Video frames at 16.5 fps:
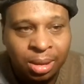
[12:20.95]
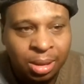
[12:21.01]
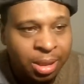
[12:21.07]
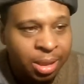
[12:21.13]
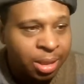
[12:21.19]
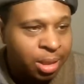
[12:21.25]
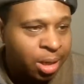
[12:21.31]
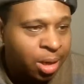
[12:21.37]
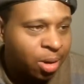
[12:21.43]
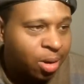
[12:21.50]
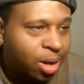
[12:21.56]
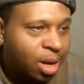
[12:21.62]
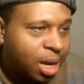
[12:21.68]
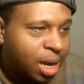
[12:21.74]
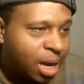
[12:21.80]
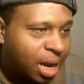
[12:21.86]
You know,
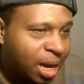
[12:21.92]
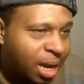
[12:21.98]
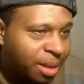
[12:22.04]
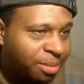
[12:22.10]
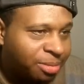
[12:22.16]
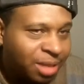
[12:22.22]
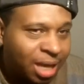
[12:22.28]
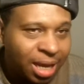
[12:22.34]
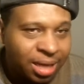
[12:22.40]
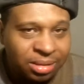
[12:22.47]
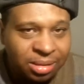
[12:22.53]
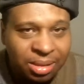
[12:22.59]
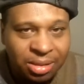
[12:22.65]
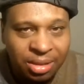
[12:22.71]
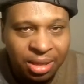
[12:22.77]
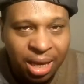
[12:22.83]
and
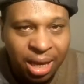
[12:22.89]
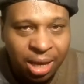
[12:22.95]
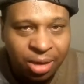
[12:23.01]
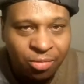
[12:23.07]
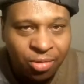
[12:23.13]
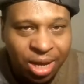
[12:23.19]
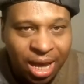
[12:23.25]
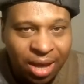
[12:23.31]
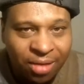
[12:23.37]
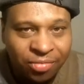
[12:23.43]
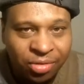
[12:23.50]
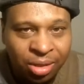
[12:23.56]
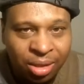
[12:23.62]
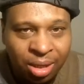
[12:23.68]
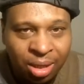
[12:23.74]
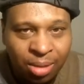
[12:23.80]
that's the thing we
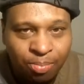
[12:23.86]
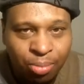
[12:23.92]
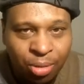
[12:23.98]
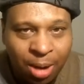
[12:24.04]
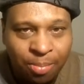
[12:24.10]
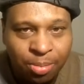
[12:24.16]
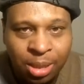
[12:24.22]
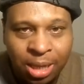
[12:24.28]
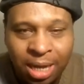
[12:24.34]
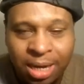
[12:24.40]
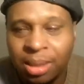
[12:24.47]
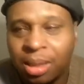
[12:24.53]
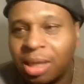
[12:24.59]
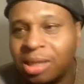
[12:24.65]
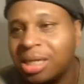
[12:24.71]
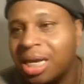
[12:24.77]
have to properly
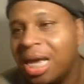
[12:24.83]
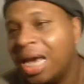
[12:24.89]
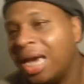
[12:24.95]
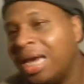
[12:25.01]
analyze.